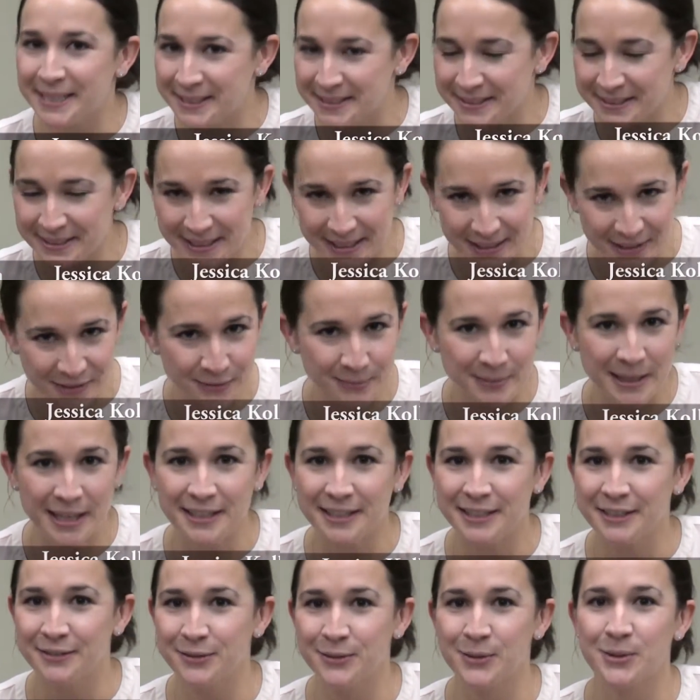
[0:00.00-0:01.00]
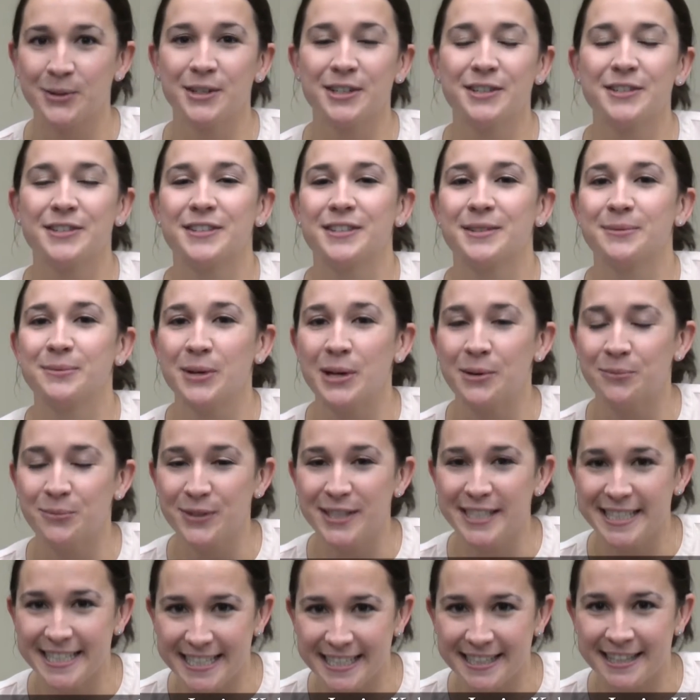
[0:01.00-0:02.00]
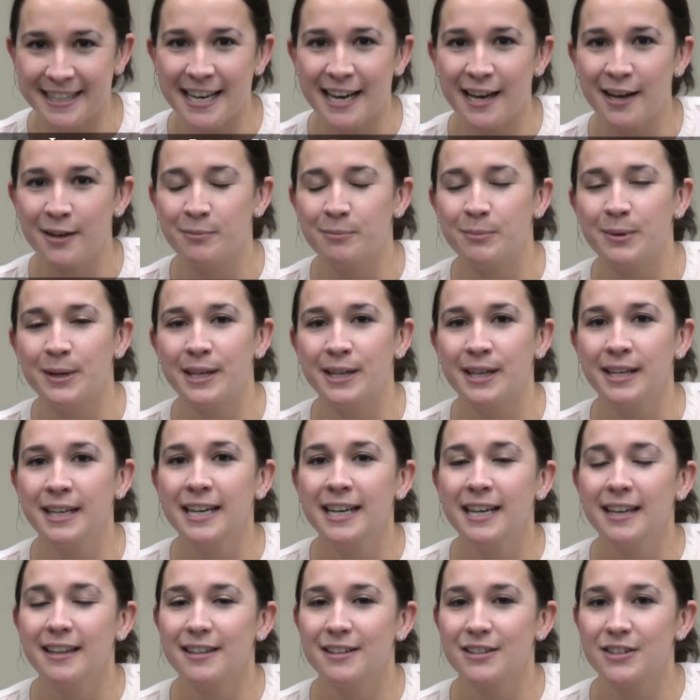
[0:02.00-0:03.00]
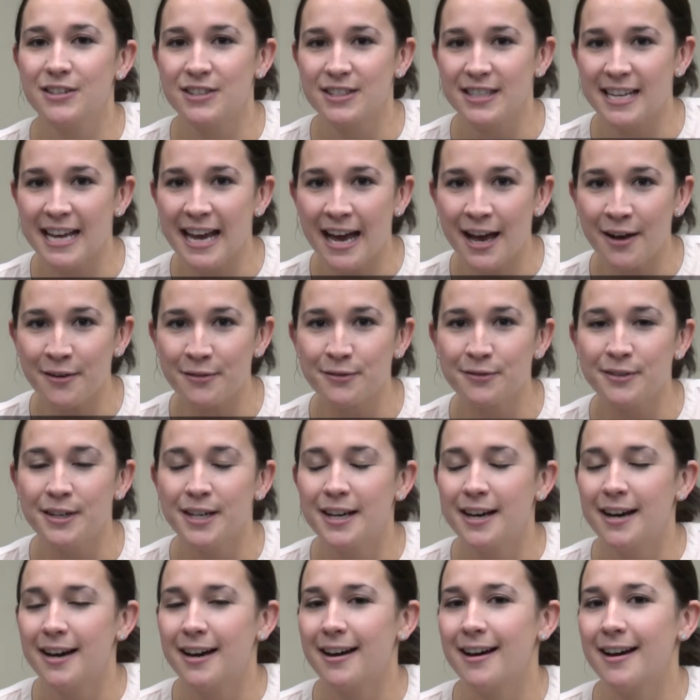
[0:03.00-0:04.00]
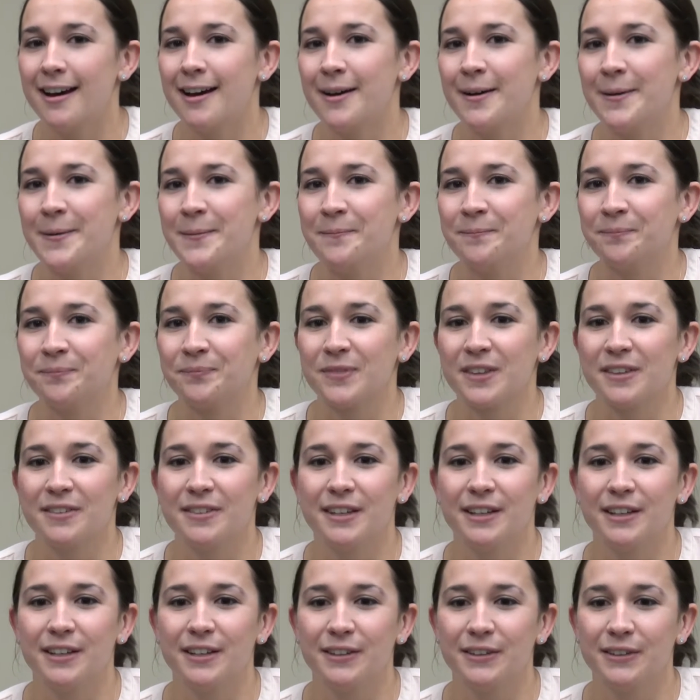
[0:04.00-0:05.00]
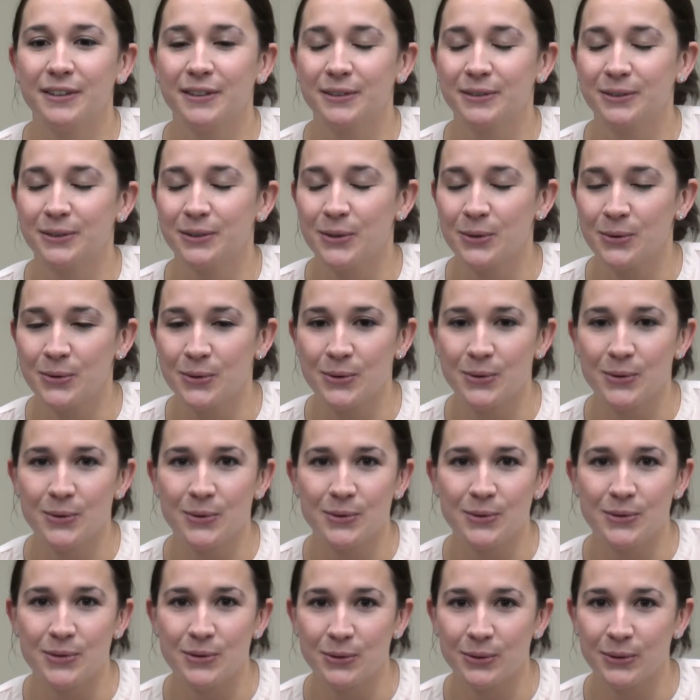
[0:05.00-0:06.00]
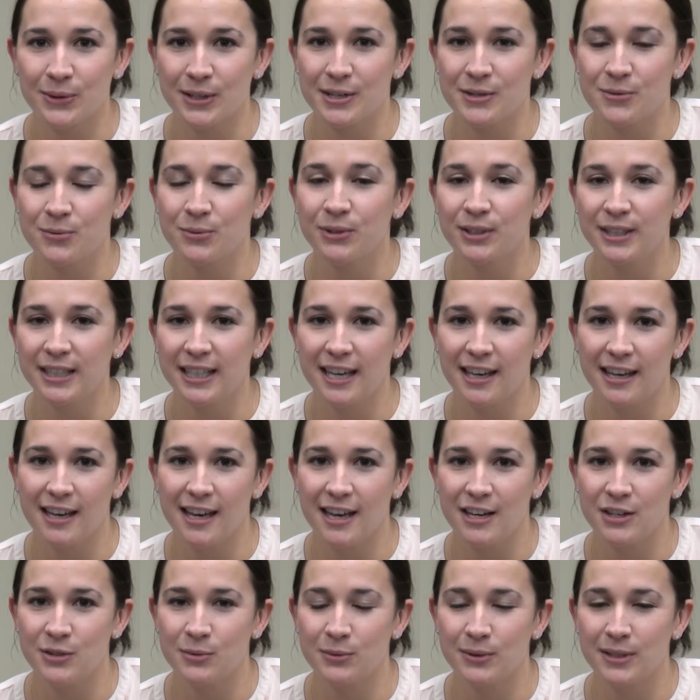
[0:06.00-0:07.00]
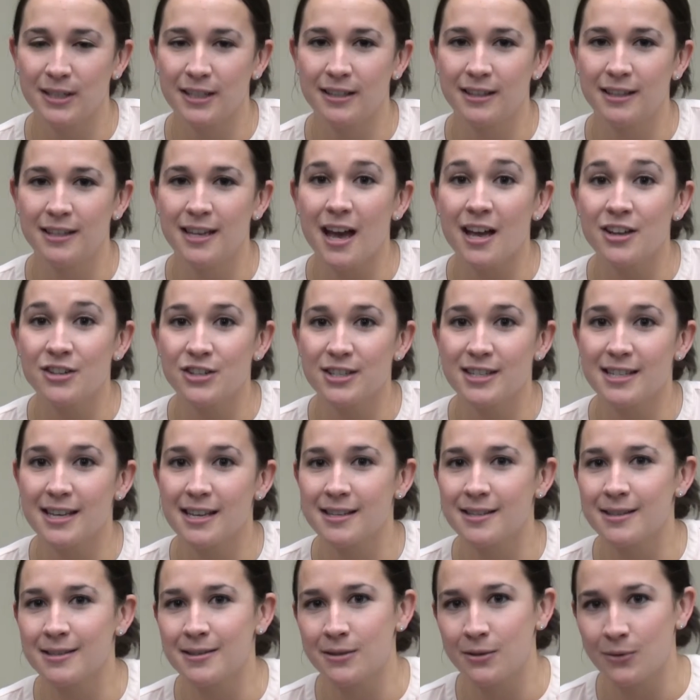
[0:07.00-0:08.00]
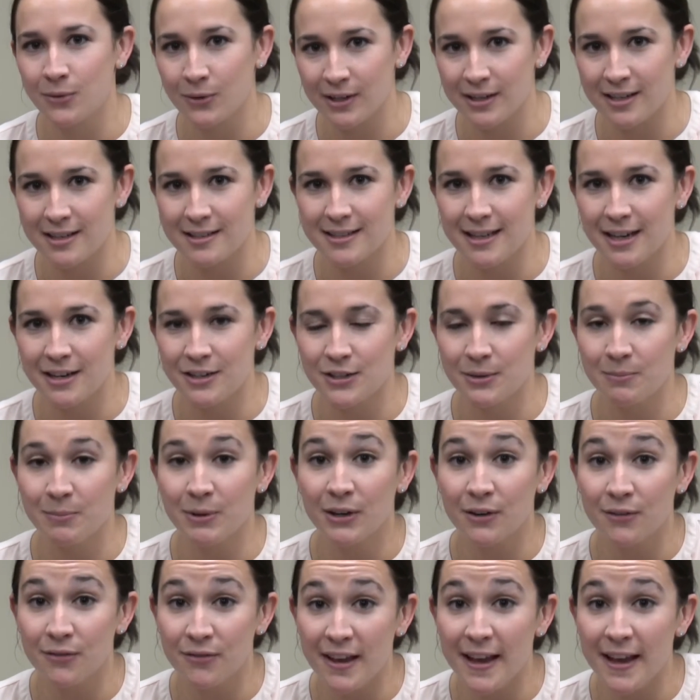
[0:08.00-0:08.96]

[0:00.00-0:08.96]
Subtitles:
can give money, of course, and we need that, but their staff, their local store has really engaged with not just us as an organization, but our